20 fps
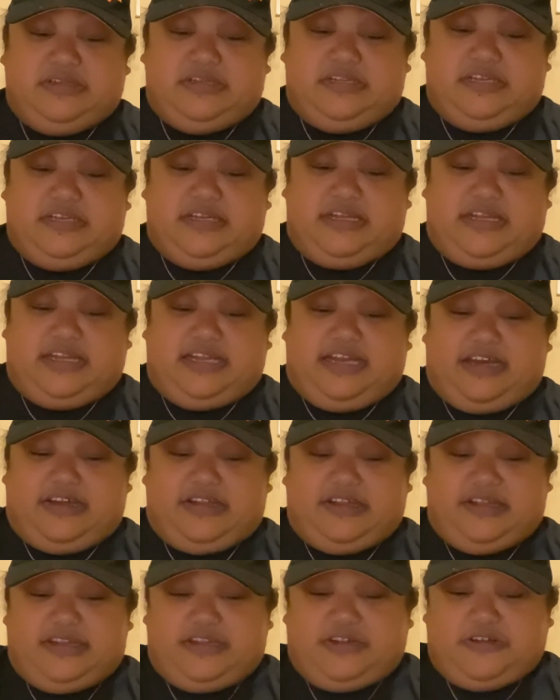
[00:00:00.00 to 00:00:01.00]
get it out
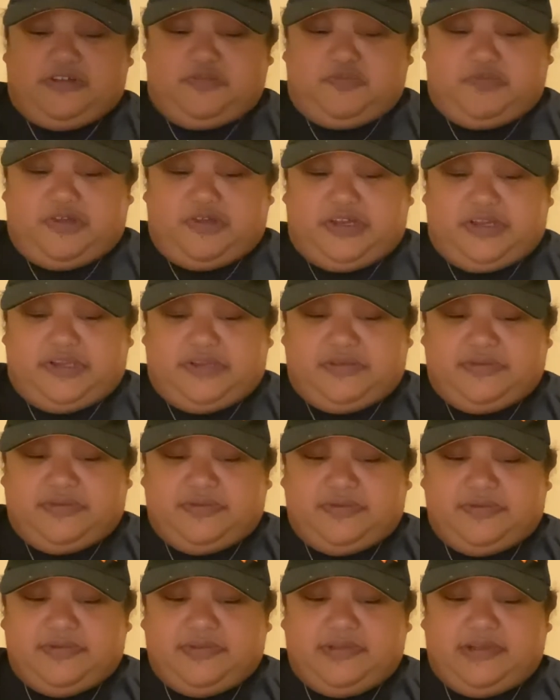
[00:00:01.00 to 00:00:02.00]
of there, but
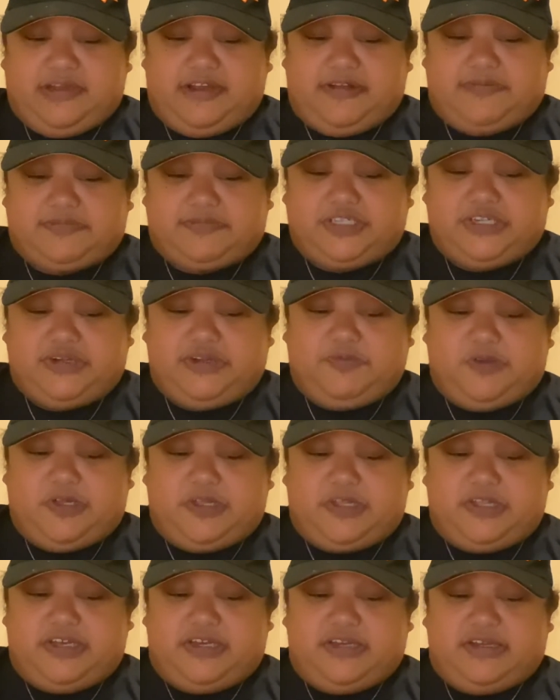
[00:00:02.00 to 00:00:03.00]
um, so I
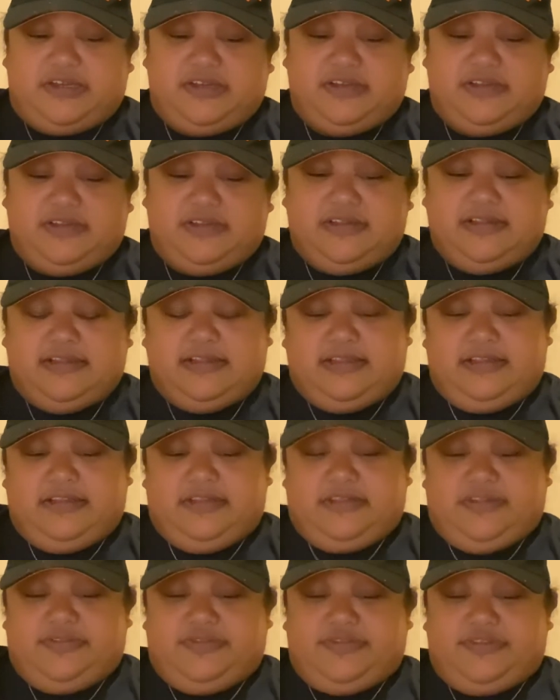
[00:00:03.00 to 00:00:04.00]
put the
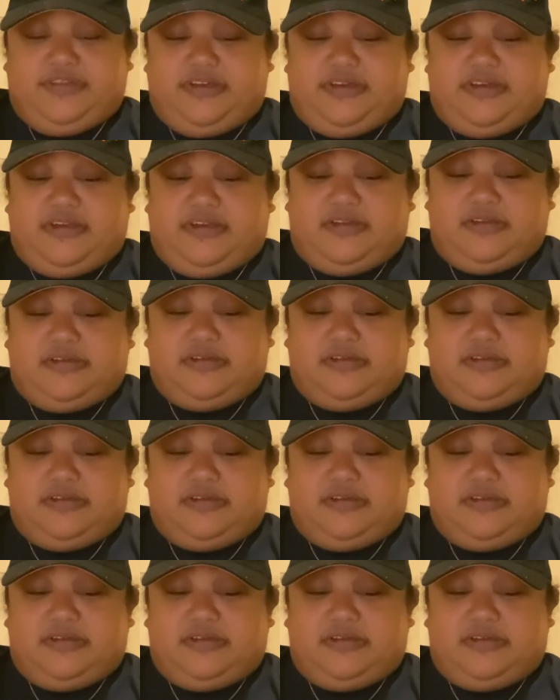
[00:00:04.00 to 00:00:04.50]
the,